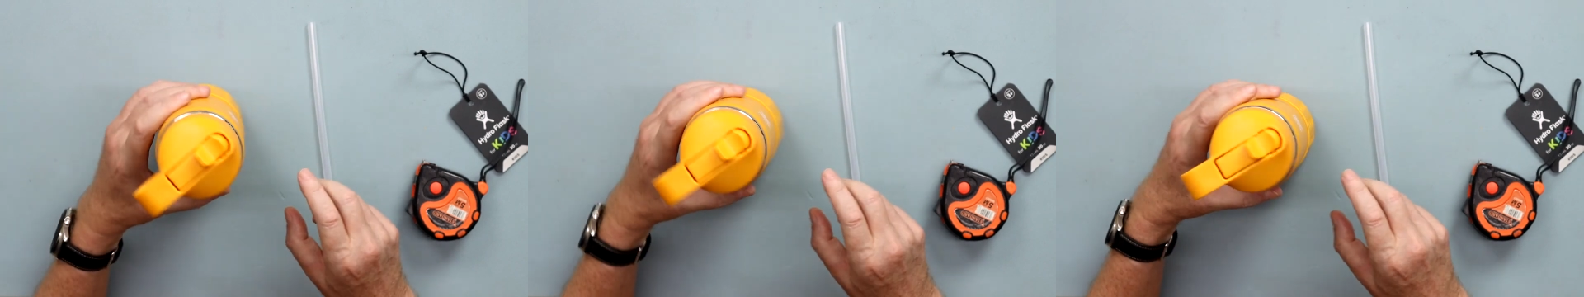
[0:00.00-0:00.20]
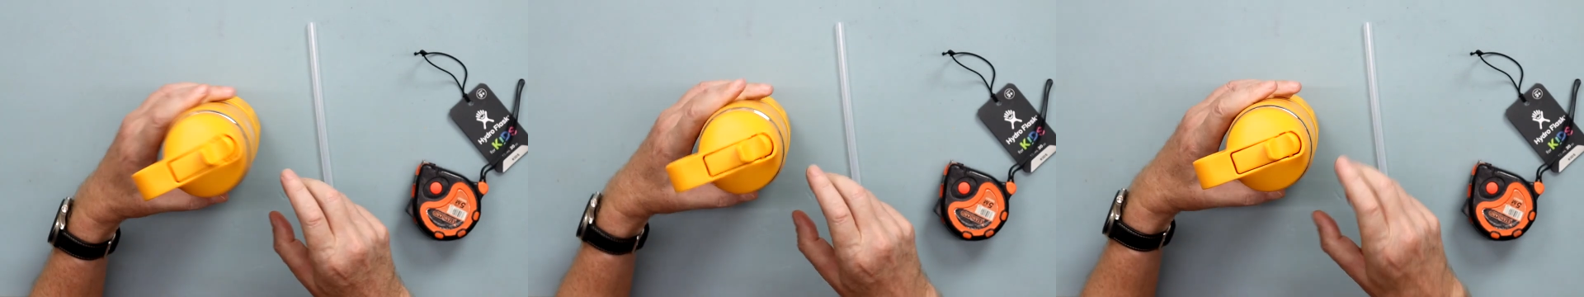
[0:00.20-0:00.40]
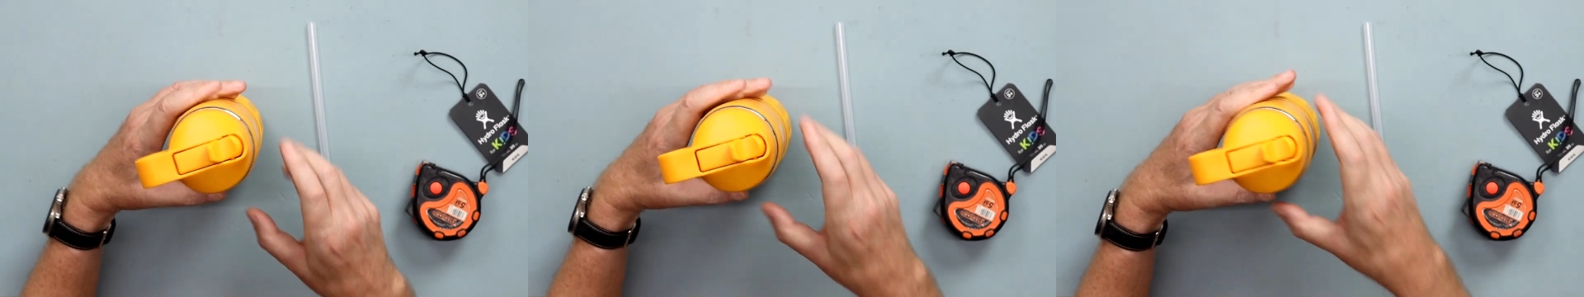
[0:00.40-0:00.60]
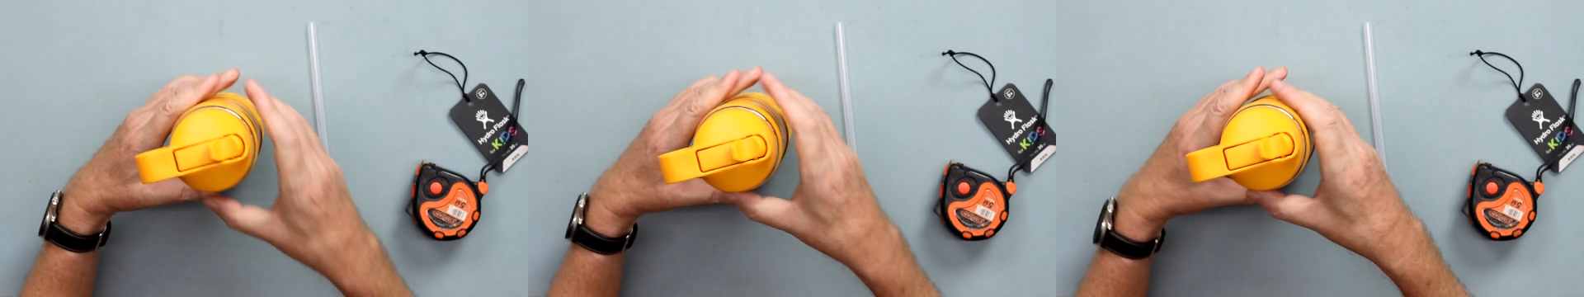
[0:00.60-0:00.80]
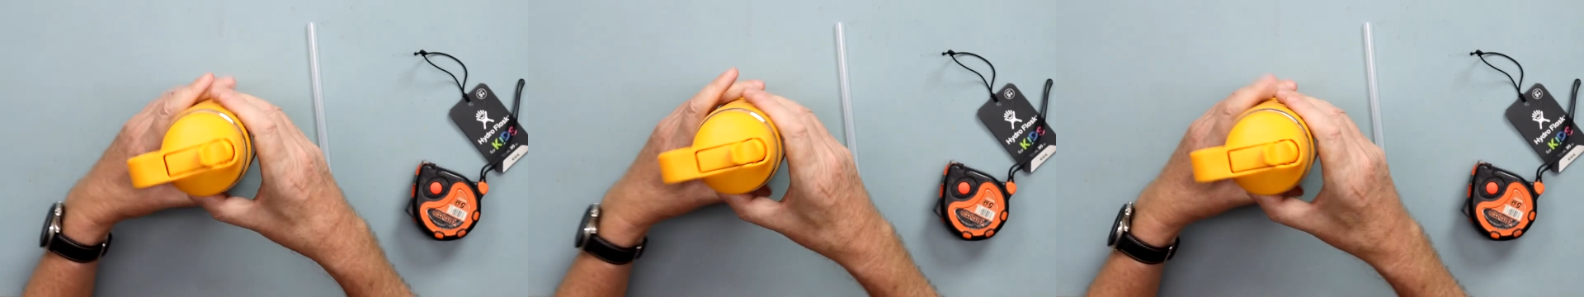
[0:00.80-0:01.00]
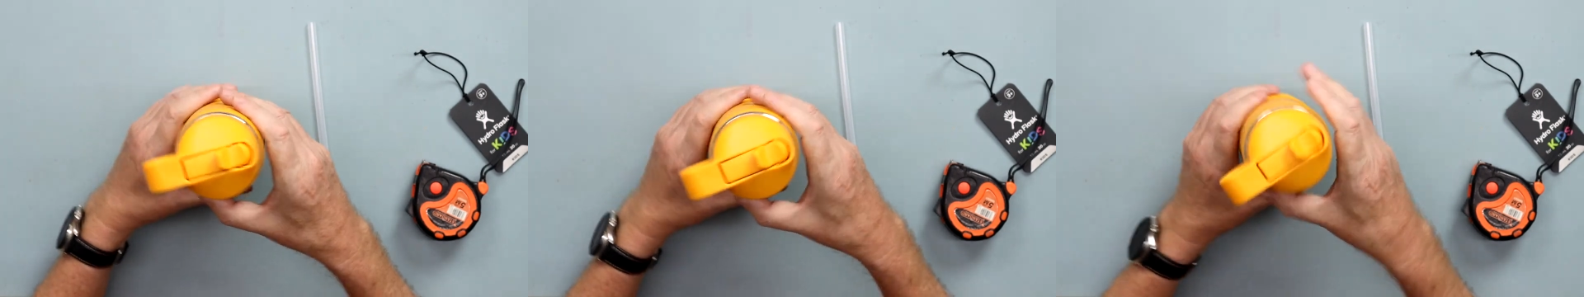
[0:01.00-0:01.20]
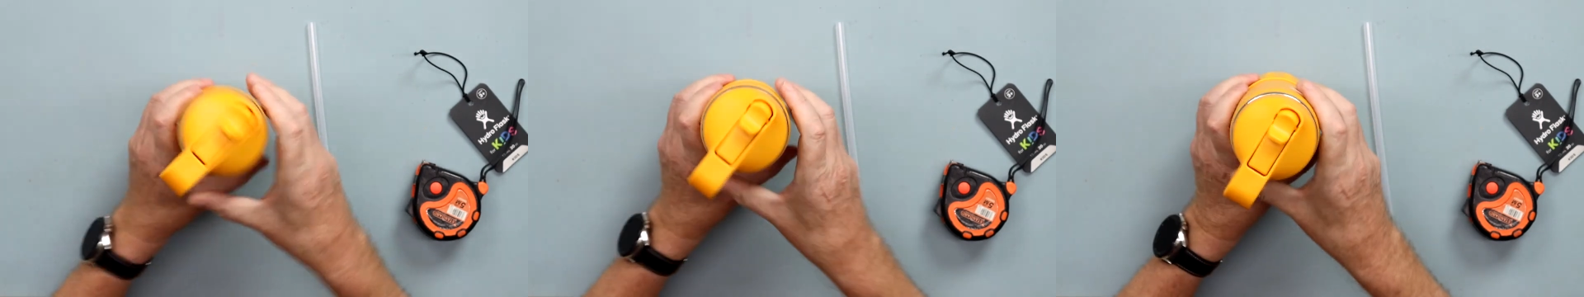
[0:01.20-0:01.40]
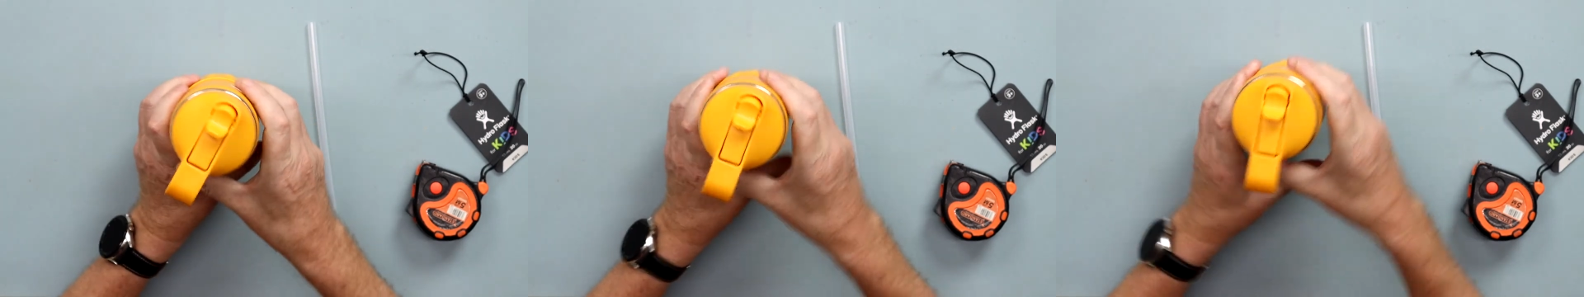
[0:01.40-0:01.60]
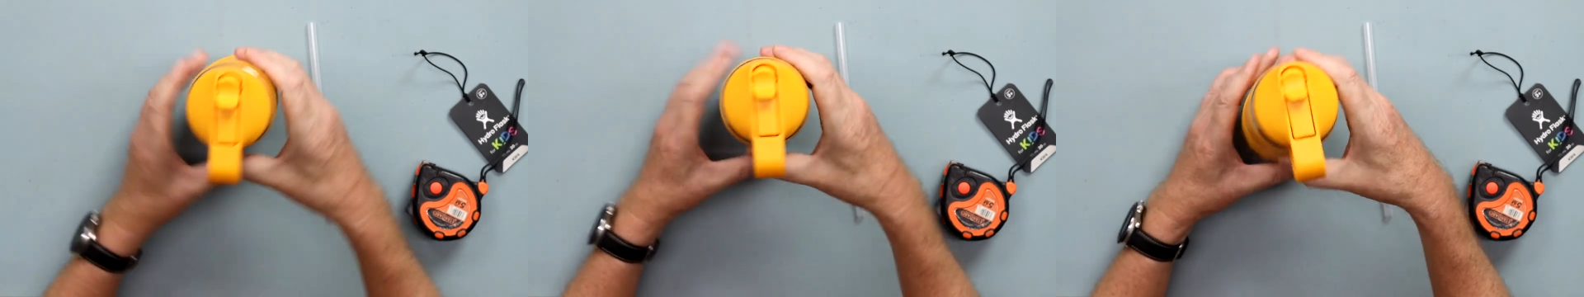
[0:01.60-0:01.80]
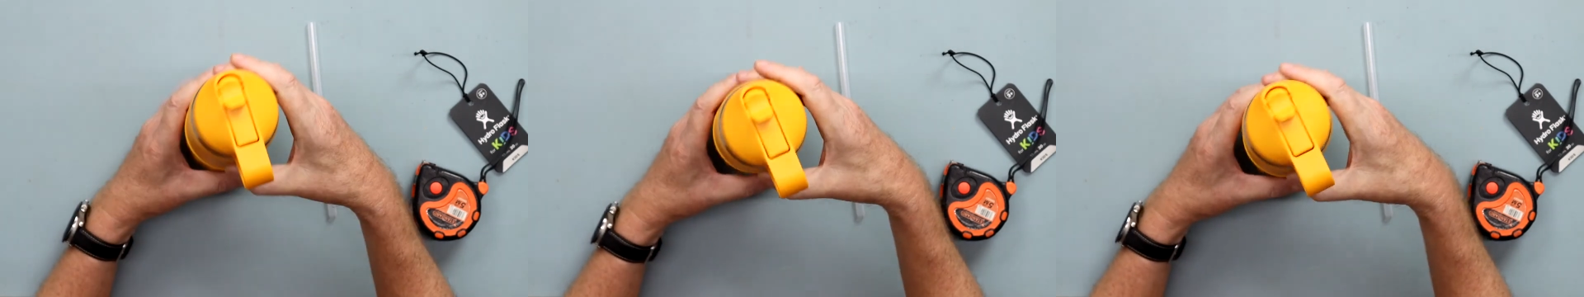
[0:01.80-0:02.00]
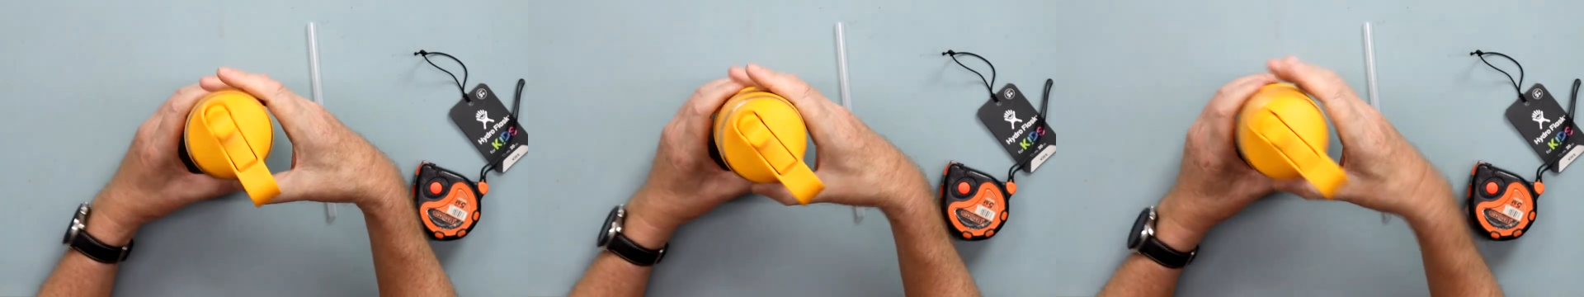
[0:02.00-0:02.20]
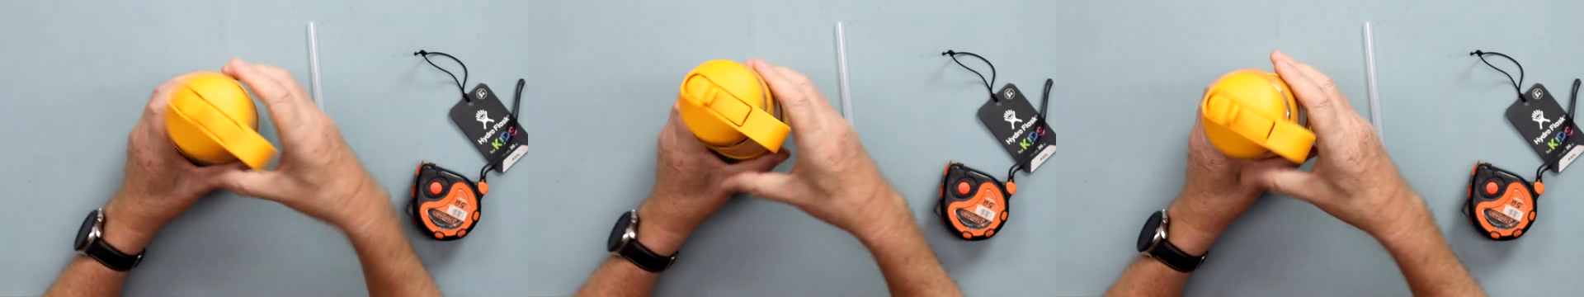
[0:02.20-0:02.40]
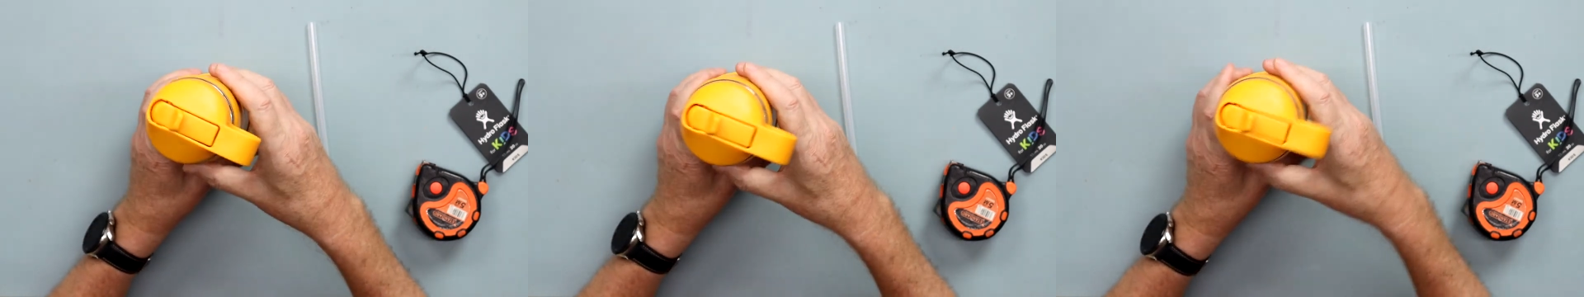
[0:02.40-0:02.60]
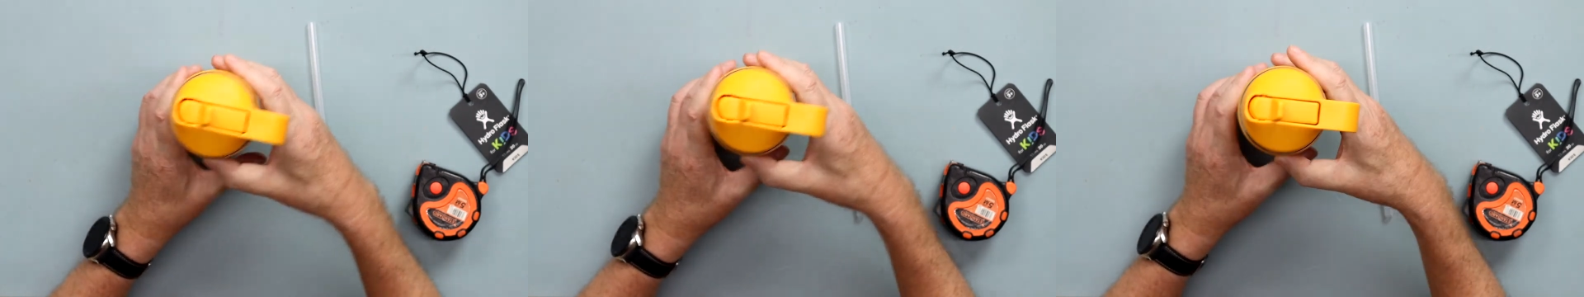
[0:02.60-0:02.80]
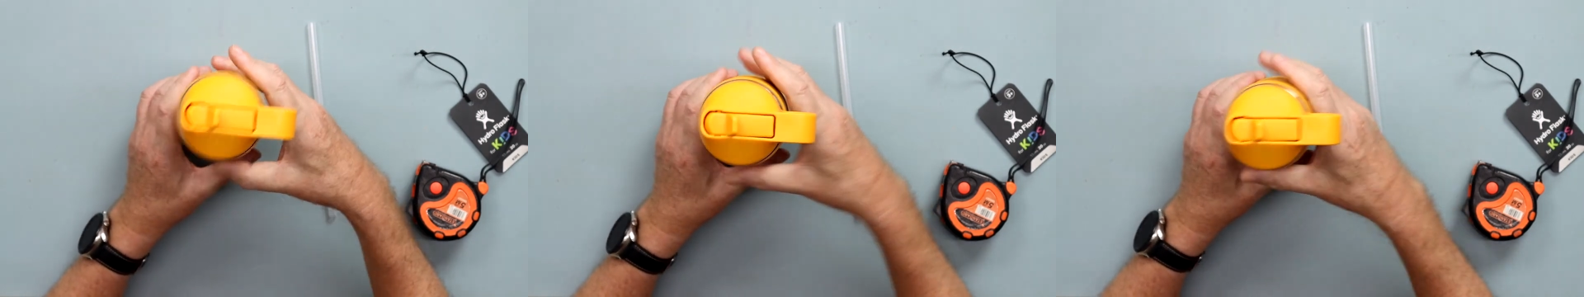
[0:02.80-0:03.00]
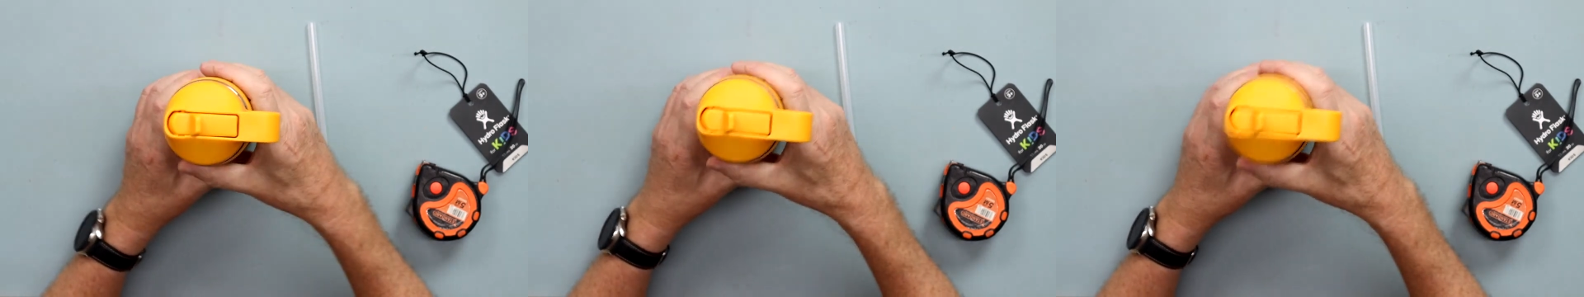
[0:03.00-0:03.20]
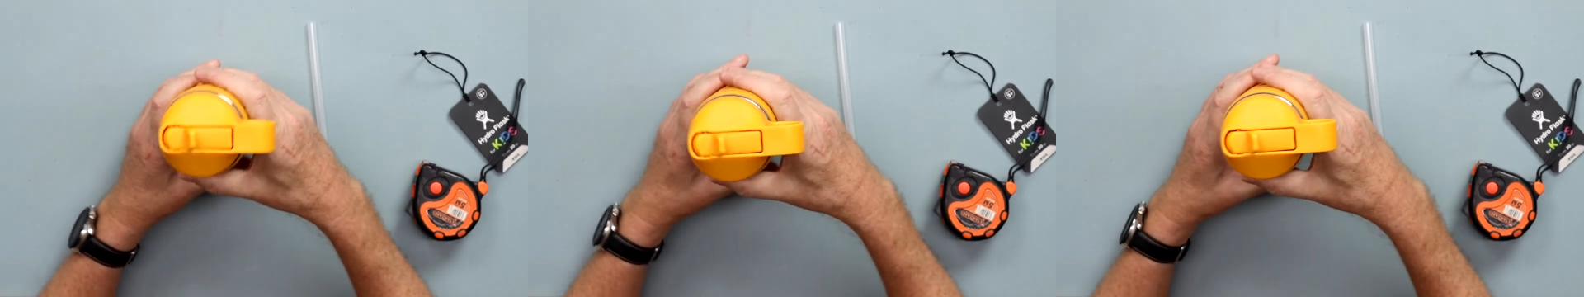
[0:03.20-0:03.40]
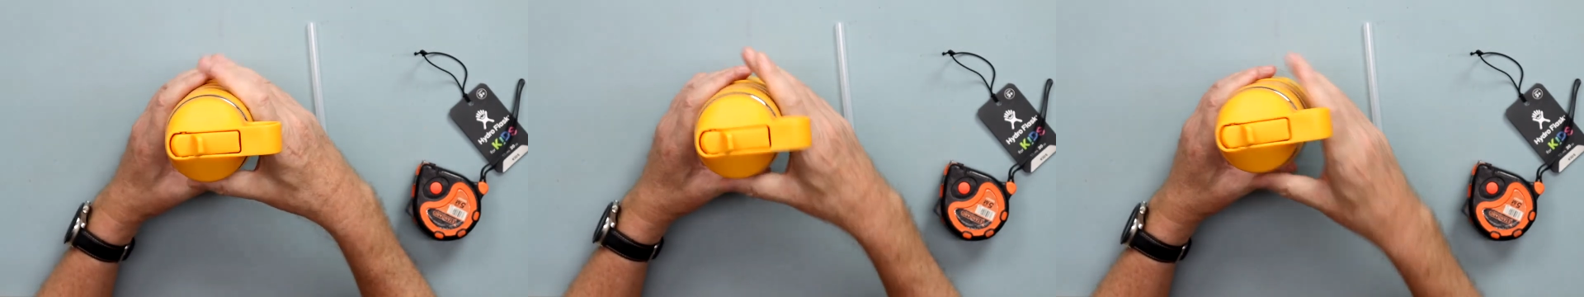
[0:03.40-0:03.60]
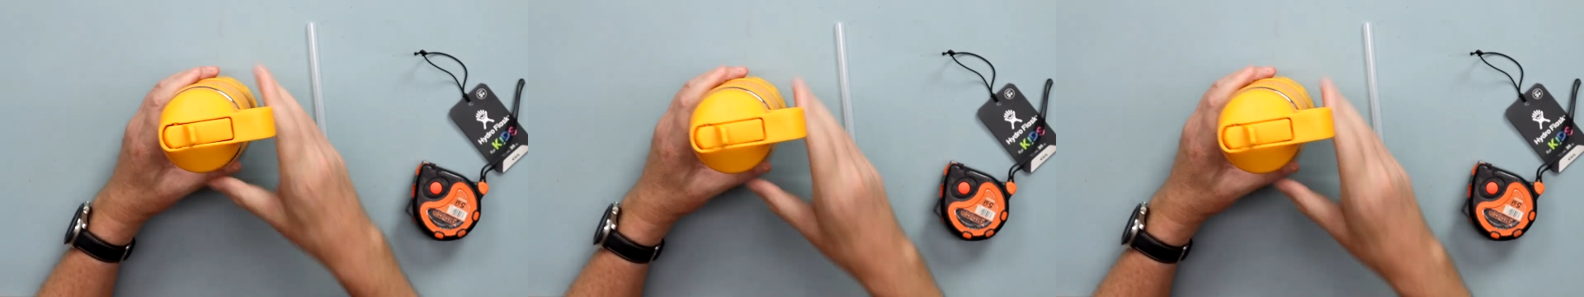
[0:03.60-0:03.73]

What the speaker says: [unreadable: no face in view]